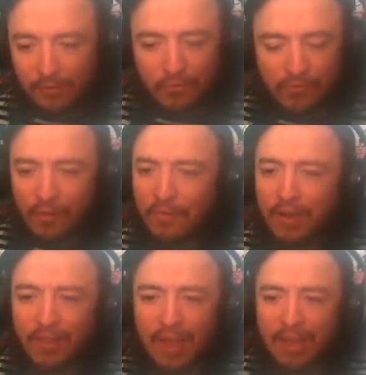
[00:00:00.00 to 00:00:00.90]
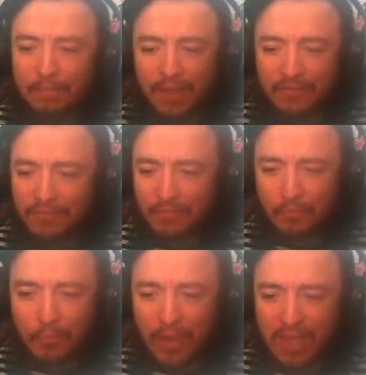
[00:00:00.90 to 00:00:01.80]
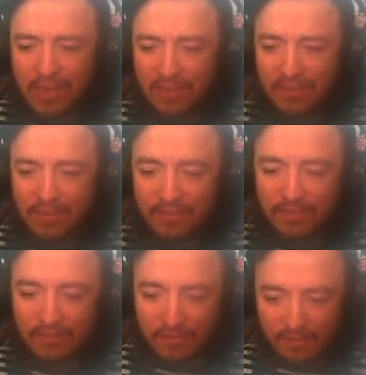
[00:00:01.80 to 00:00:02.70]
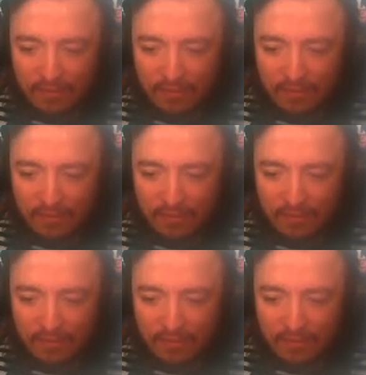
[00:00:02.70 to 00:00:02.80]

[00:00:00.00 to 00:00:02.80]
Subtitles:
The controller I like, but that's just weird.